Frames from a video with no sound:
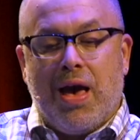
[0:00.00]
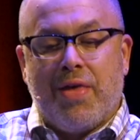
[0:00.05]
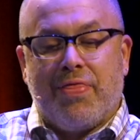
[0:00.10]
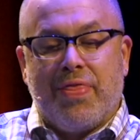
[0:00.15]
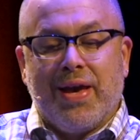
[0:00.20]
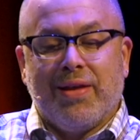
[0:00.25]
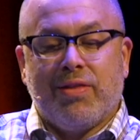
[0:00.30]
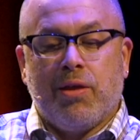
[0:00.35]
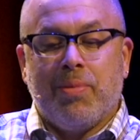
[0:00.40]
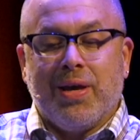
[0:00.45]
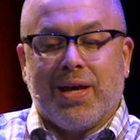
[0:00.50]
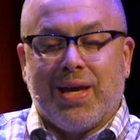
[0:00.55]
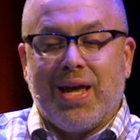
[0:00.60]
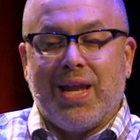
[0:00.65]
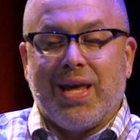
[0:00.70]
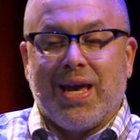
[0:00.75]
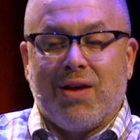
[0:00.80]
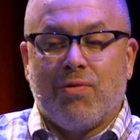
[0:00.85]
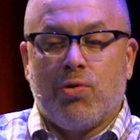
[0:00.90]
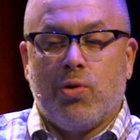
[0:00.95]
I think at the
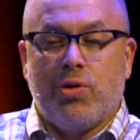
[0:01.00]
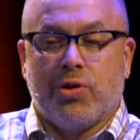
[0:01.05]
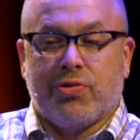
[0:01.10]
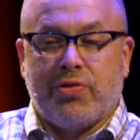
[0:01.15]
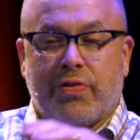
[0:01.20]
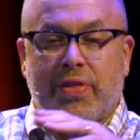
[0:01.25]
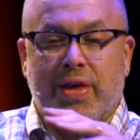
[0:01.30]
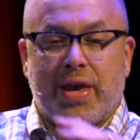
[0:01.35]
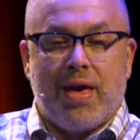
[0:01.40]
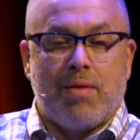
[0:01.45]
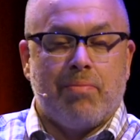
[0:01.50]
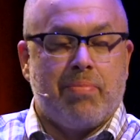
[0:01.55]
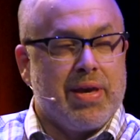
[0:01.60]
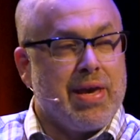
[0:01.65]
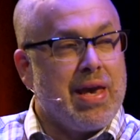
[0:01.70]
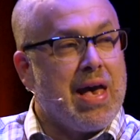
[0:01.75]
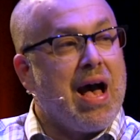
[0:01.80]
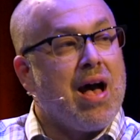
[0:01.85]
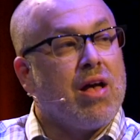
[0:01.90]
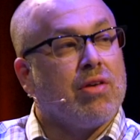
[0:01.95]
beginning everyone looks at the
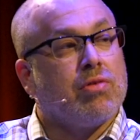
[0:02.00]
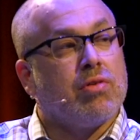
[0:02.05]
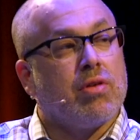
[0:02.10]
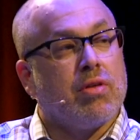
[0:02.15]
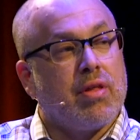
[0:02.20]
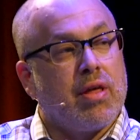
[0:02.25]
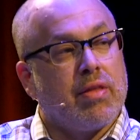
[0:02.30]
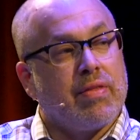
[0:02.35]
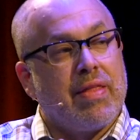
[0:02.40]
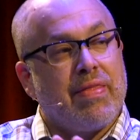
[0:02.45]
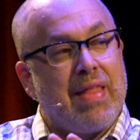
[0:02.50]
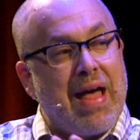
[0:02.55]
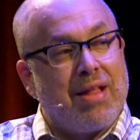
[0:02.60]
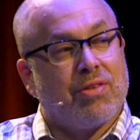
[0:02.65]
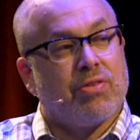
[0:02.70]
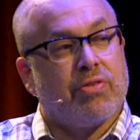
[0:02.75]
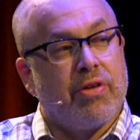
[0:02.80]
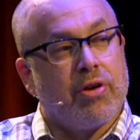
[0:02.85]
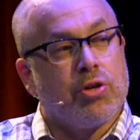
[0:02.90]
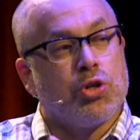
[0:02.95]
NPS, and
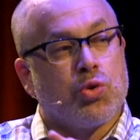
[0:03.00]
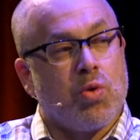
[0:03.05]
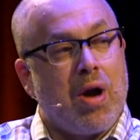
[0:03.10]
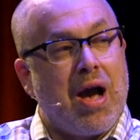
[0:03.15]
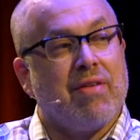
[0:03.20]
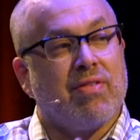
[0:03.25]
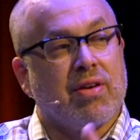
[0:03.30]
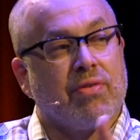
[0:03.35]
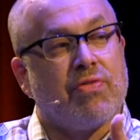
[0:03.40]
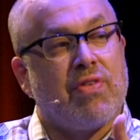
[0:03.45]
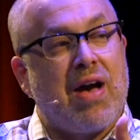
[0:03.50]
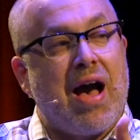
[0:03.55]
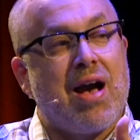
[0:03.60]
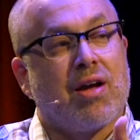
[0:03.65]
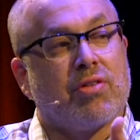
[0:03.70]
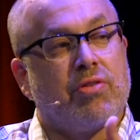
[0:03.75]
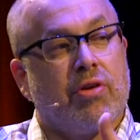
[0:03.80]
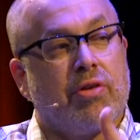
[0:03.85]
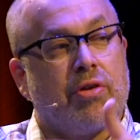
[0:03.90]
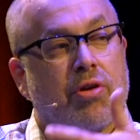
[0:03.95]
that's their driving
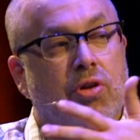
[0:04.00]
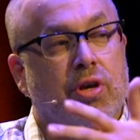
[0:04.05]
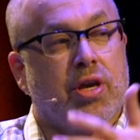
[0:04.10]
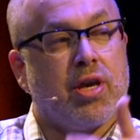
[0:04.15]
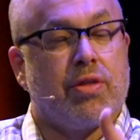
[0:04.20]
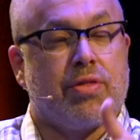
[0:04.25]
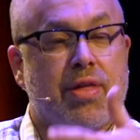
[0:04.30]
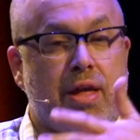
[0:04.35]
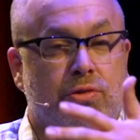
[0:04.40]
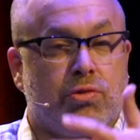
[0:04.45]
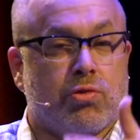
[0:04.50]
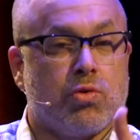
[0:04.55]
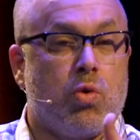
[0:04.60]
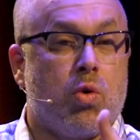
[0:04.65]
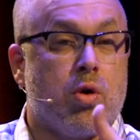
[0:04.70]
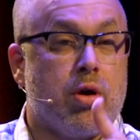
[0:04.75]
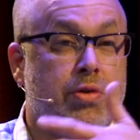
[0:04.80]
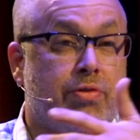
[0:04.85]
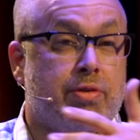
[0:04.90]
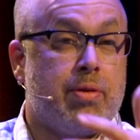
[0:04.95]
factor. They're looking at that
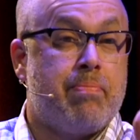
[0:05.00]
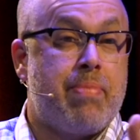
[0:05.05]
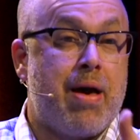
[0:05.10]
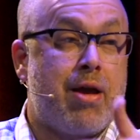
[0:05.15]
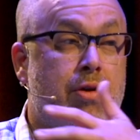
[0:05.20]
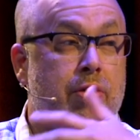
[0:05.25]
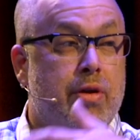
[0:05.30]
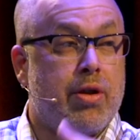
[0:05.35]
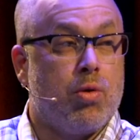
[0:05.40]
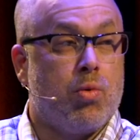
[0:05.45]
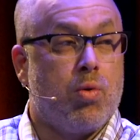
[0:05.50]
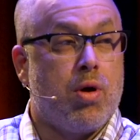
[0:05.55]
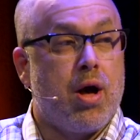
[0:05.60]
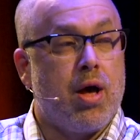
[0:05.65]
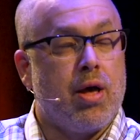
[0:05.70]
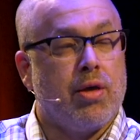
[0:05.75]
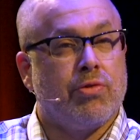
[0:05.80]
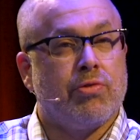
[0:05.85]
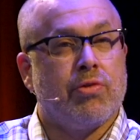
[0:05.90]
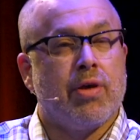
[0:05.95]
score. Is it better than it
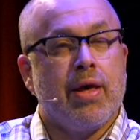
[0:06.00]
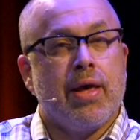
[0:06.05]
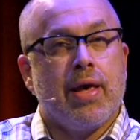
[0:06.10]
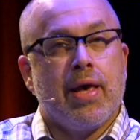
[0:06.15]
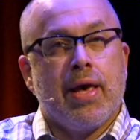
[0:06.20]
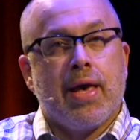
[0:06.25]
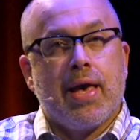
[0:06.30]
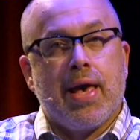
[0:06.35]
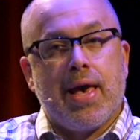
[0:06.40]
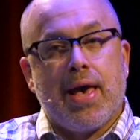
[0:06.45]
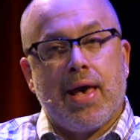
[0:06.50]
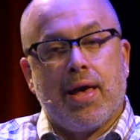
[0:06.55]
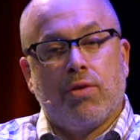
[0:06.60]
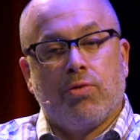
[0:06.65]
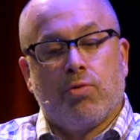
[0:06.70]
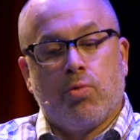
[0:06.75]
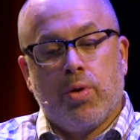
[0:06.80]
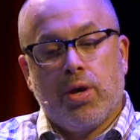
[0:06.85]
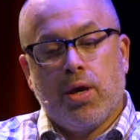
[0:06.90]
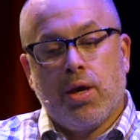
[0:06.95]
was? Yeah.
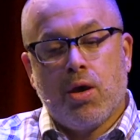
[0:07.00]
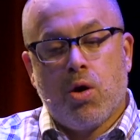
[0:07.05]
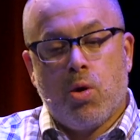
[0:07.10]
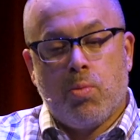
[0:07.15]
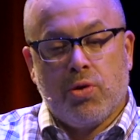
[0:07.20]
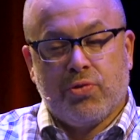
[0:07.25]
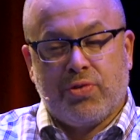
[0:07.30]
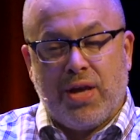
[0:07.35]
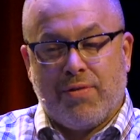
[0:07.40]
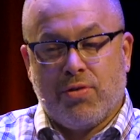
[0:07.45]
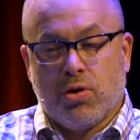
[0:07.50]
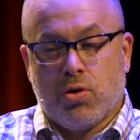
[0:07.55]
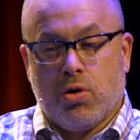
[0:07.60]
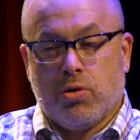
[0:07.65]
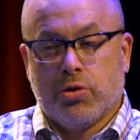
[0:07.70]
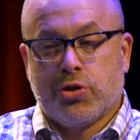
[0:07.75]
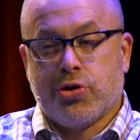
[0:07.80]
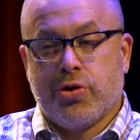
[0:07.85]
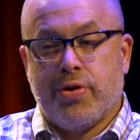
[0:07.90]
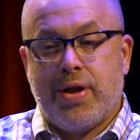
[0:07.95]
And we almost have a
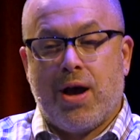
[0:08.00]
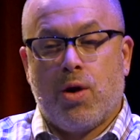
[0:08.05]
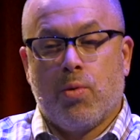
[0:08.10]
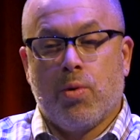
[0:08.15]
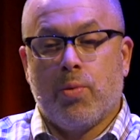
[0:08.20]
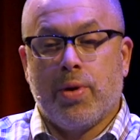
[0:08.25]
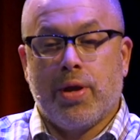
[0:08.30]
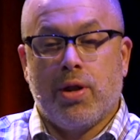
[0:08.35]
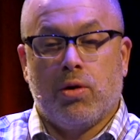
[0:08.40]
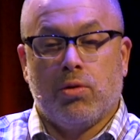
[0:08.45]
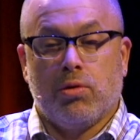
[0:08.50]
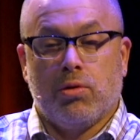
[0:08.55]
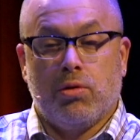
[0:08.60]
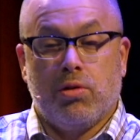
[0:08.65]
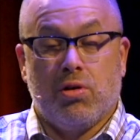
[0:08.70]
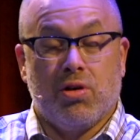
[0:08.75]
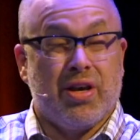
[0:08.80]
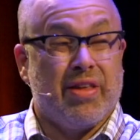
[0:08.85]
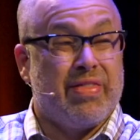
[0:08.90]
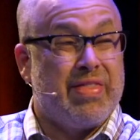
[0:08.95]
culture now where we
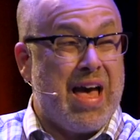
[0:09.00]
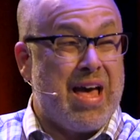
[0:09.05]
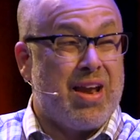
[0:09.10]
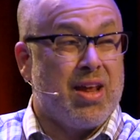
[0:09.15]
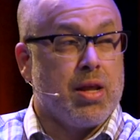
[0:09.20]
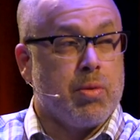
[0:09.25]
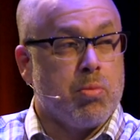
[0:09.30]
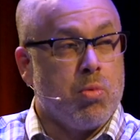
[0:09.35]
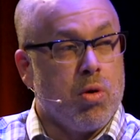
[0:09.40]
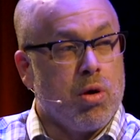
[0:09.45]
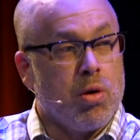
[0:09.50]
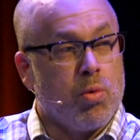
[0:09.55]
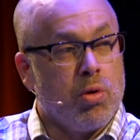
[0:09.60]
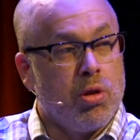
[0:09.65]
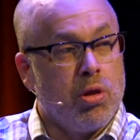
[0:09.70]
don't look at that anymore.